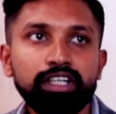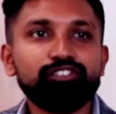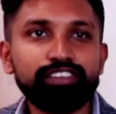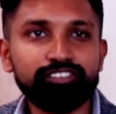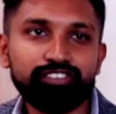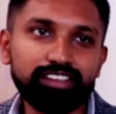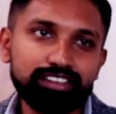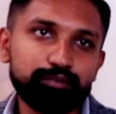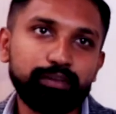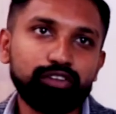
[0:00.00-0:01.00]
We did
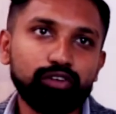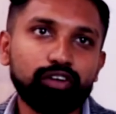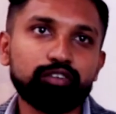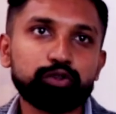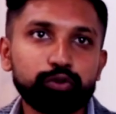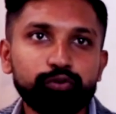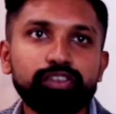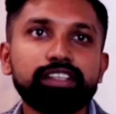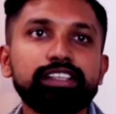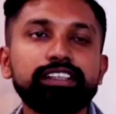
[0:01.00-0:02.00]
speak to a lot of store
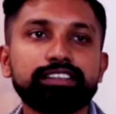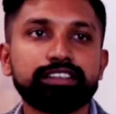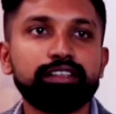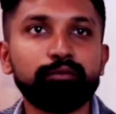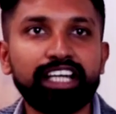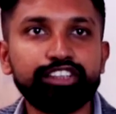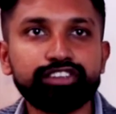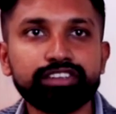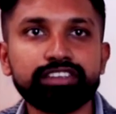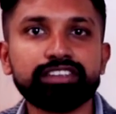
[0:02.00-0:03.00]
workers, the
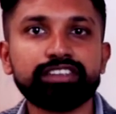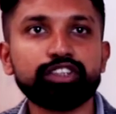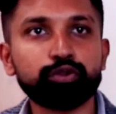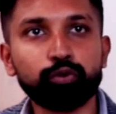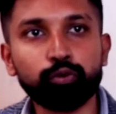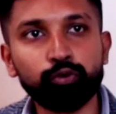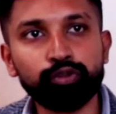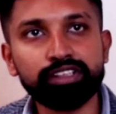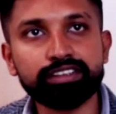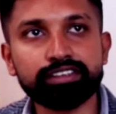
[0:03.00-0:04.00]
managers, the store
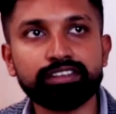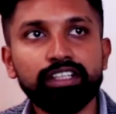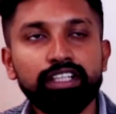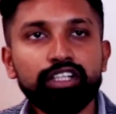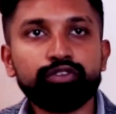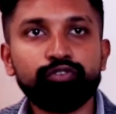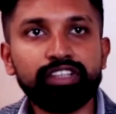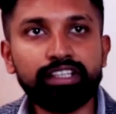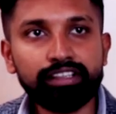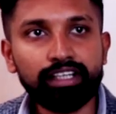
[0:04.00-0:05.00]
owners. So we
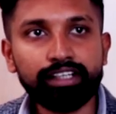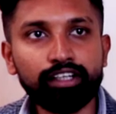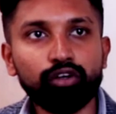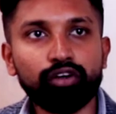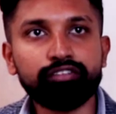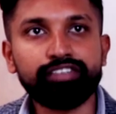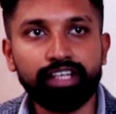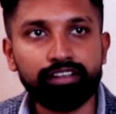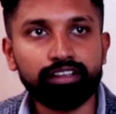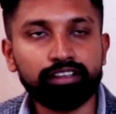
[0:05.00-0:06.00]
did collect a lot of
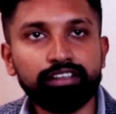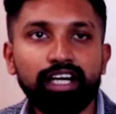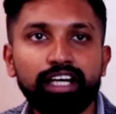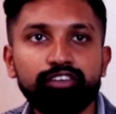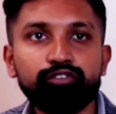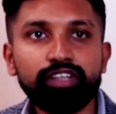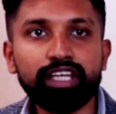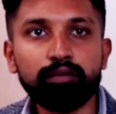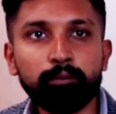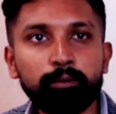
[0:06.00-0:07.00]
data and we
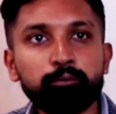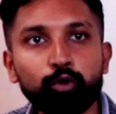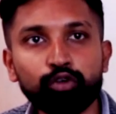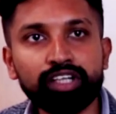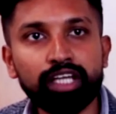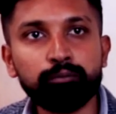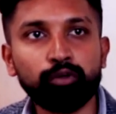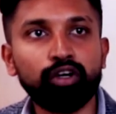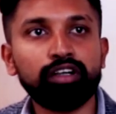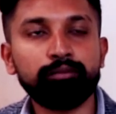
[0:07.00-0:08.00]
came up a prototype
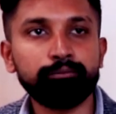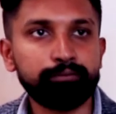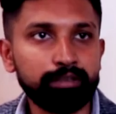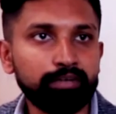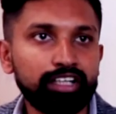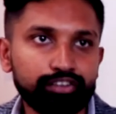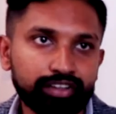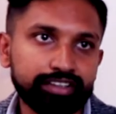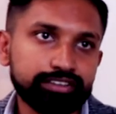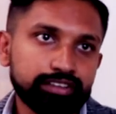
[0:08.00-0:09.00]
on Bhimart
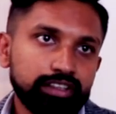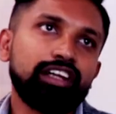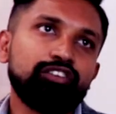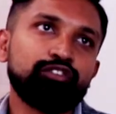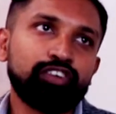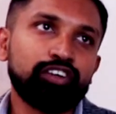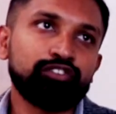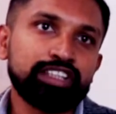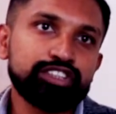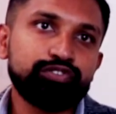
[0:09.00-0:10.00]
RISE. But
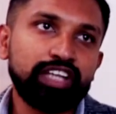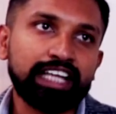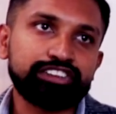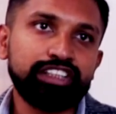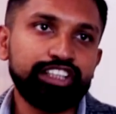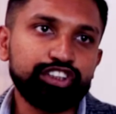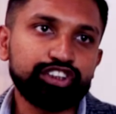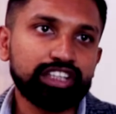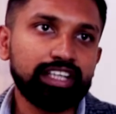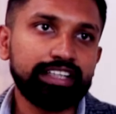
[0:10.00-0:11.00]
once we actually
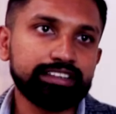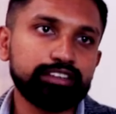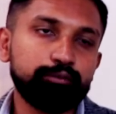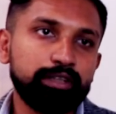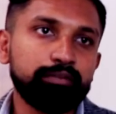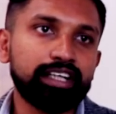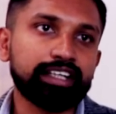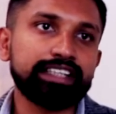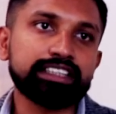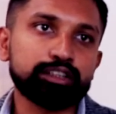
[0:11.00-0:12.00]
initialized the Bhimart
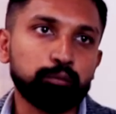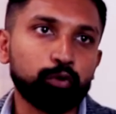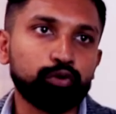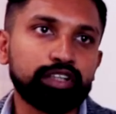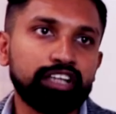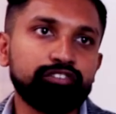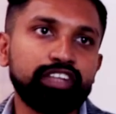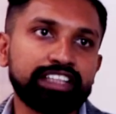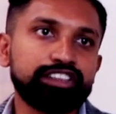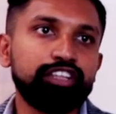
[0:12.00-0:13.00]
RISE as a prototype, we
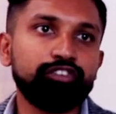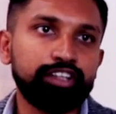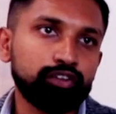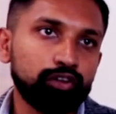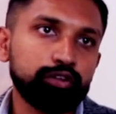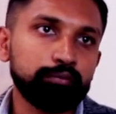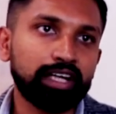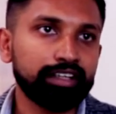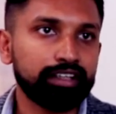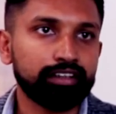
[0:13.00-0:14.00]
actually went on to
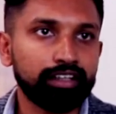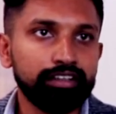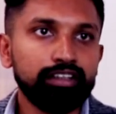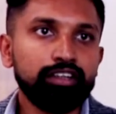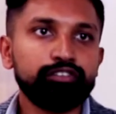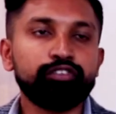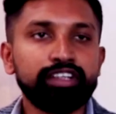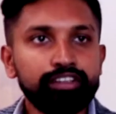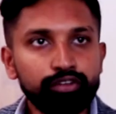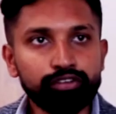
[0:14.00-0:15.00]
market again. We
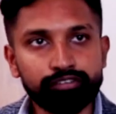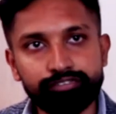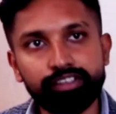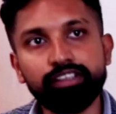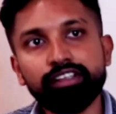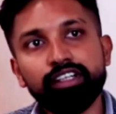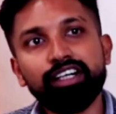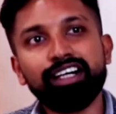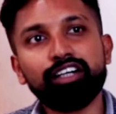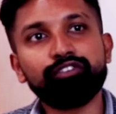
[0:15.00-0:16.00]
went into the field.
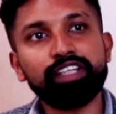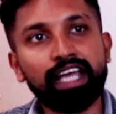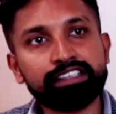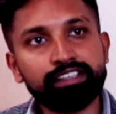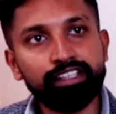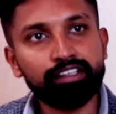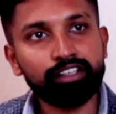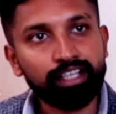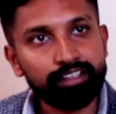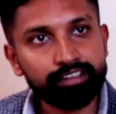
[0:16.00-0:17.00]
We actually
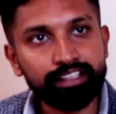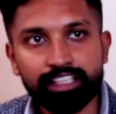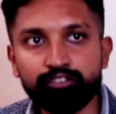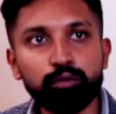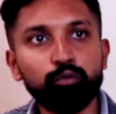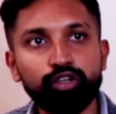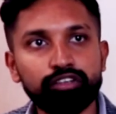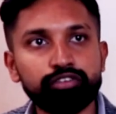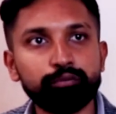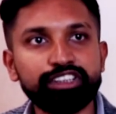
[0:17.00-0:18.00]
collected even more
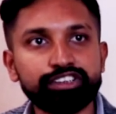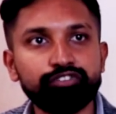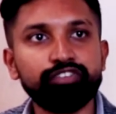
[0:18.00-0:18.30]
information.